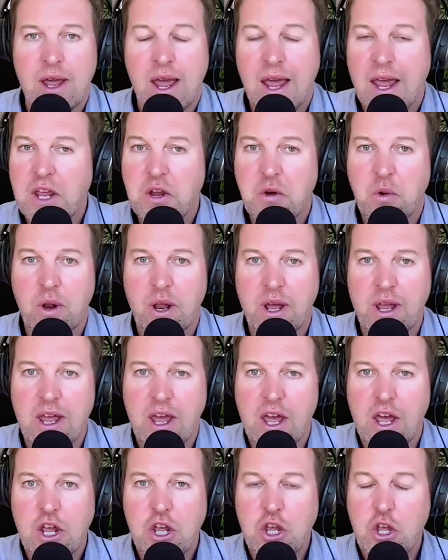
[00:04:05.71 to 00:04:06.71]
Equally,
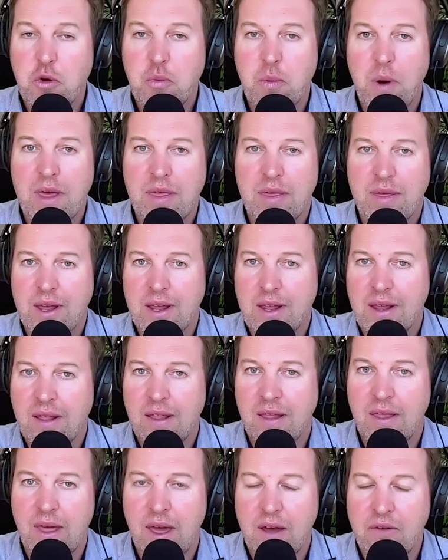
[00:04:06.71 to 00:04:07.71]
you may think
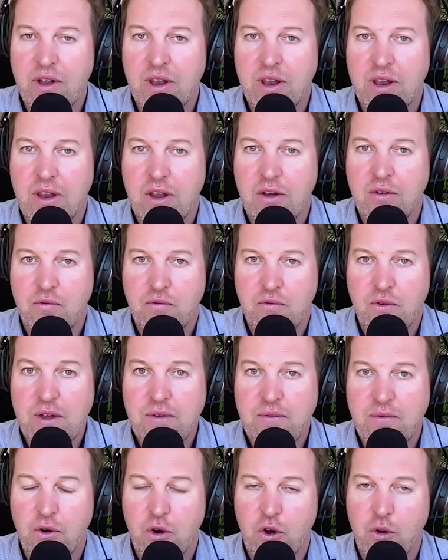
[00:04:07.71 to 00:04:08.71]
they're in free
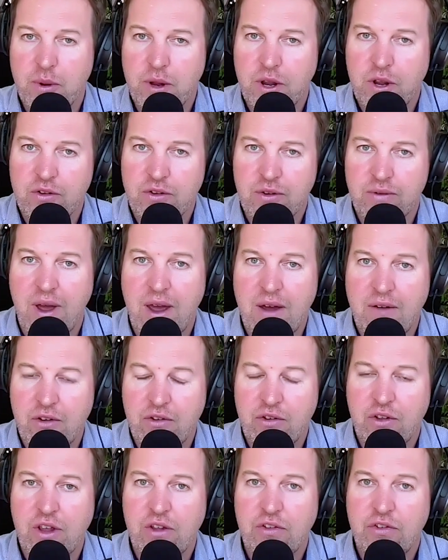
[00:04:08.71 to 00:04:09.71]
fall because of areas
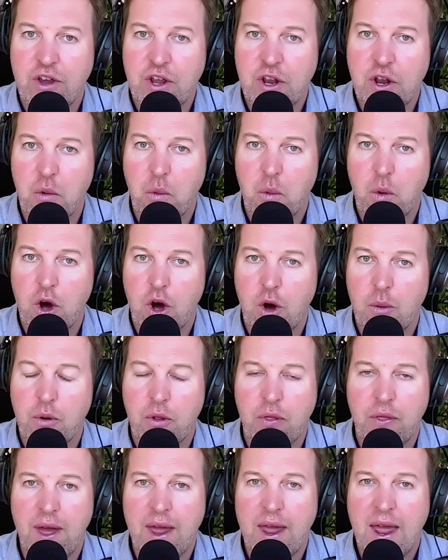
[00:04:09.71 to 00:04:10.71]
that you're seeing at work,
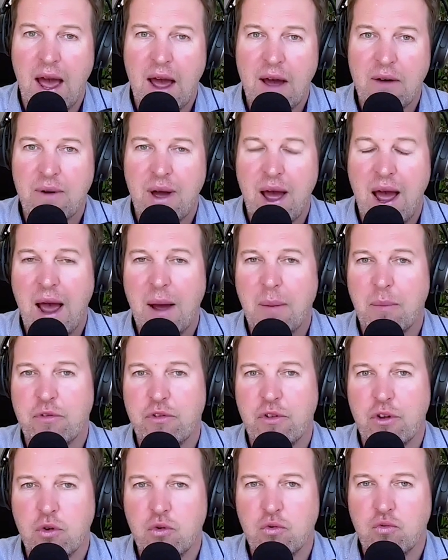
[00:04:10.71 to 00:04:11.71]
but they have
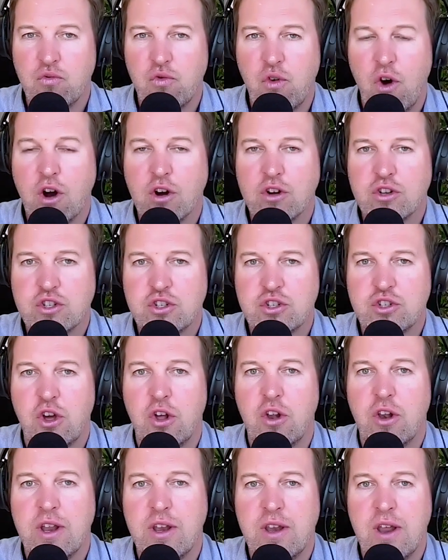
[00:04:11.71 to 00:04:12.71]
absolute rock
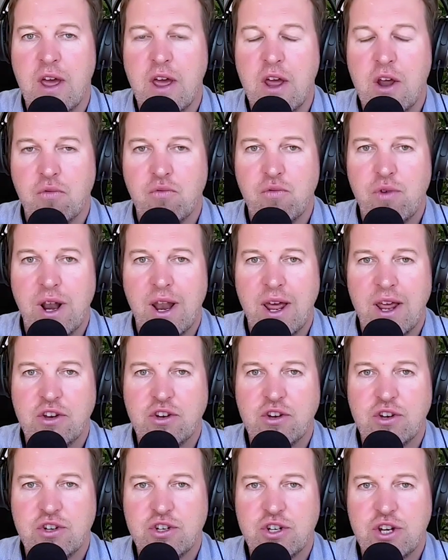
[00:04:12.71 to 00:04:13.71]
solid
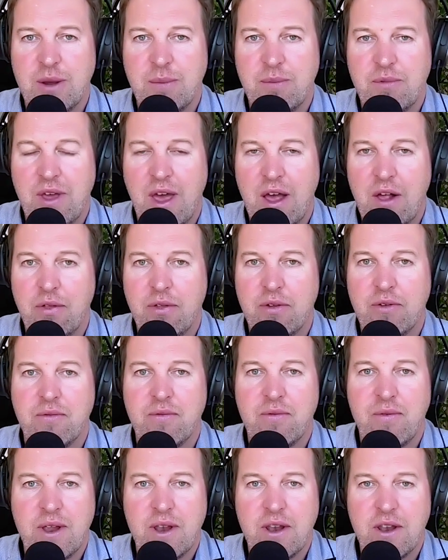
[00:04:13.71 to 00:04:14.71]
relationships, health and
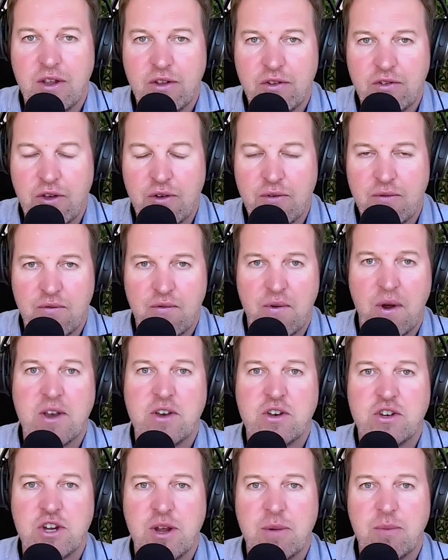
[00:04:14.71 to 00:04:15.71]
fitness,
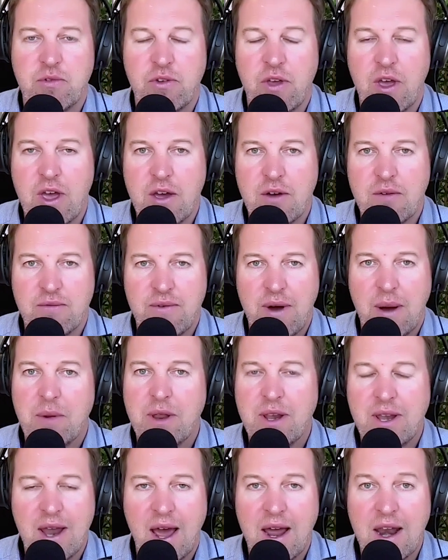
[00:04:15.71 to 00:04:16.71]
friendships,
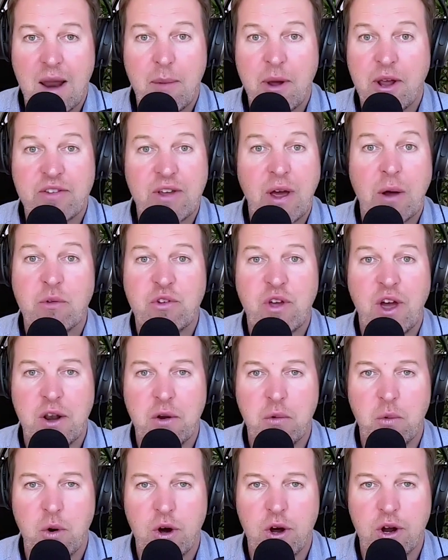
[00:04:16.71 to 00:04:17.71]
family dynamics outside
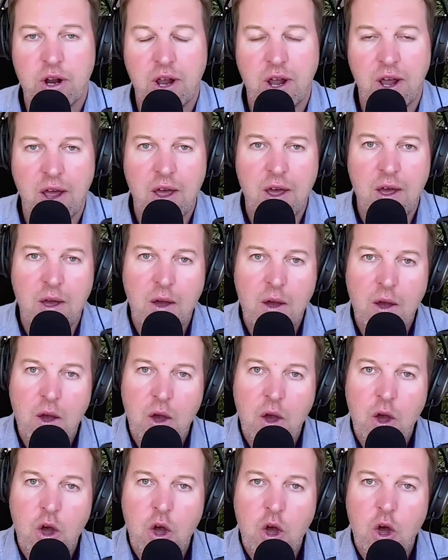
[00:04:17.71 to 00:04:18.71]
of work.
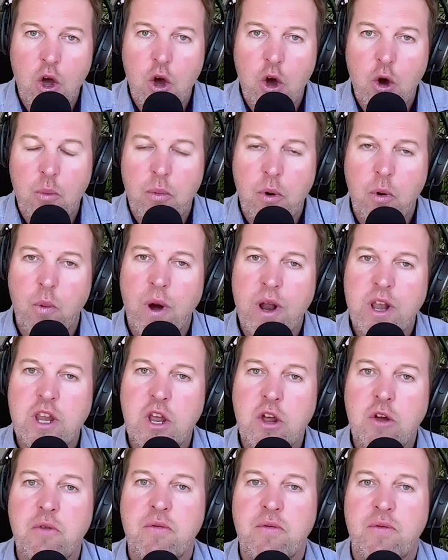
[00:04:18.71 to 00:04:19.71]
But when
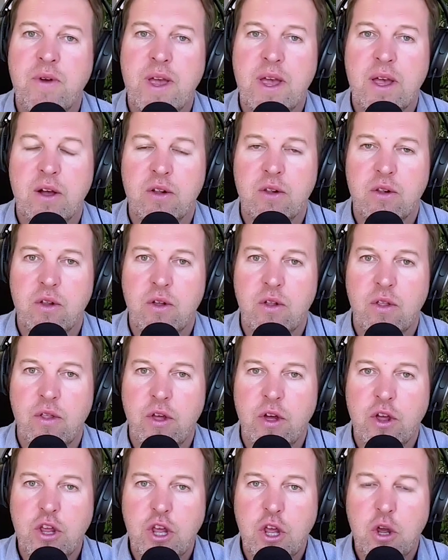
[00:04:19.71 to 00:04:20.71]
you feel
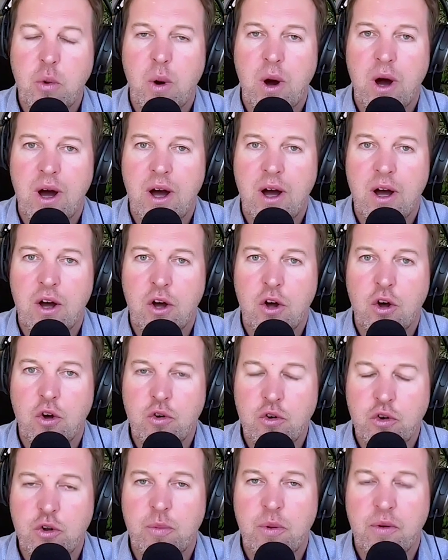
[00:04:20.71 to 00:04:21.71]
that you are
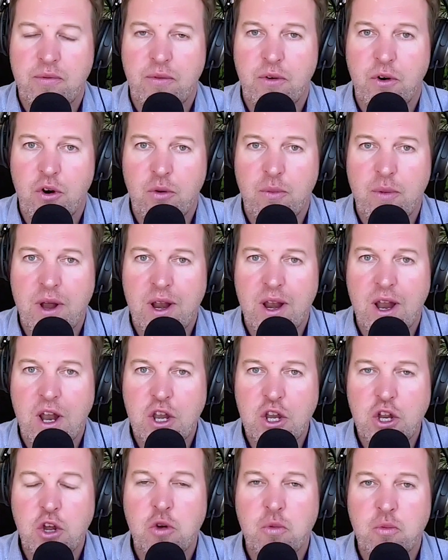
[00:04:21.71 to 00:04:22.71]
underperforming
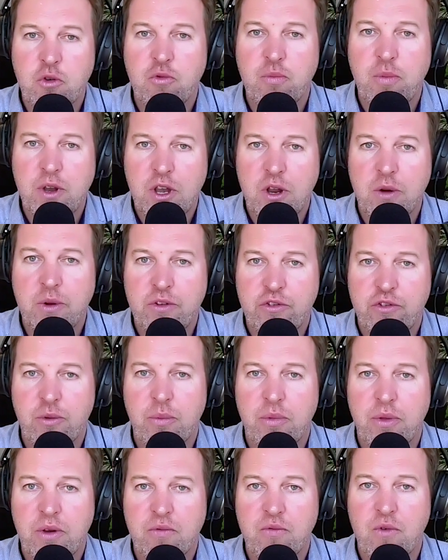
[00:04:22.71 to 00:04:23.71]
and you must be doing
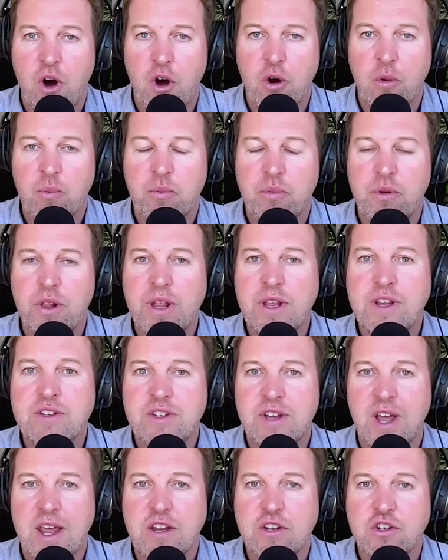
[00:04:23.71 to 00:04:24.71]
something wrong, please
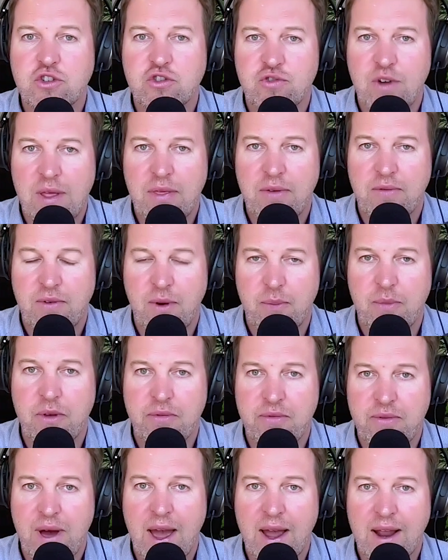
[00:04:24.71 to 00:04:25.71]
take strength from the
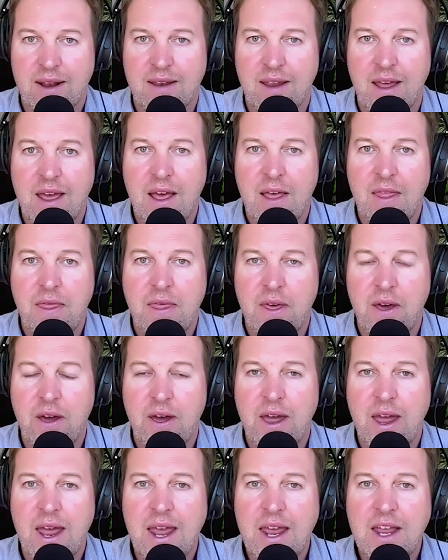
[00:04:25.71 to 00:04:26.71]
fact
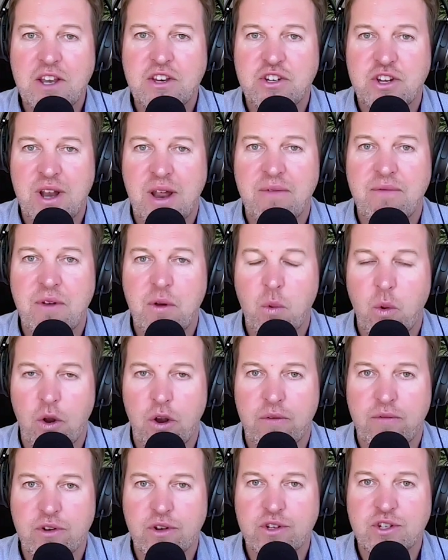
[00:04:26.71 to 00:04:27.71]
that each and every one
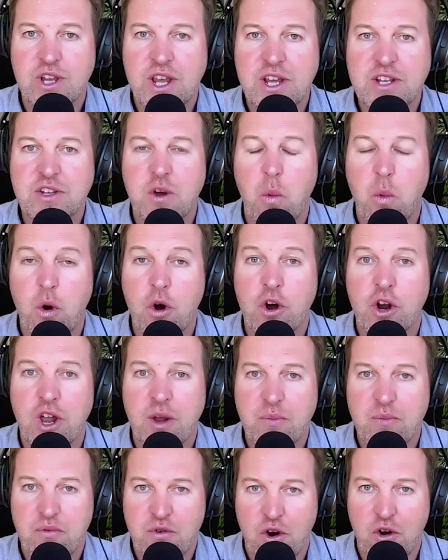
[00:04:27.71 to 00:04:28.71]
of us is a work
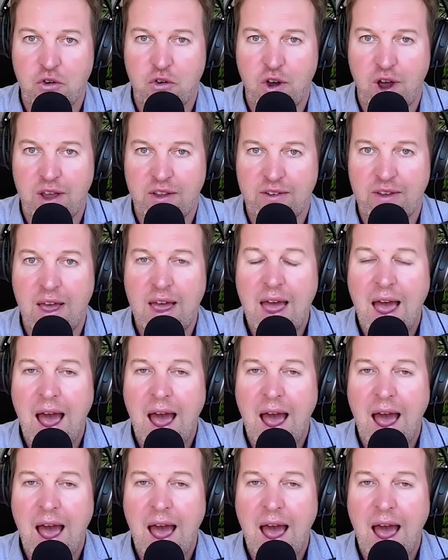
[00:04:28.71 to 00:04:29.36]
in progress.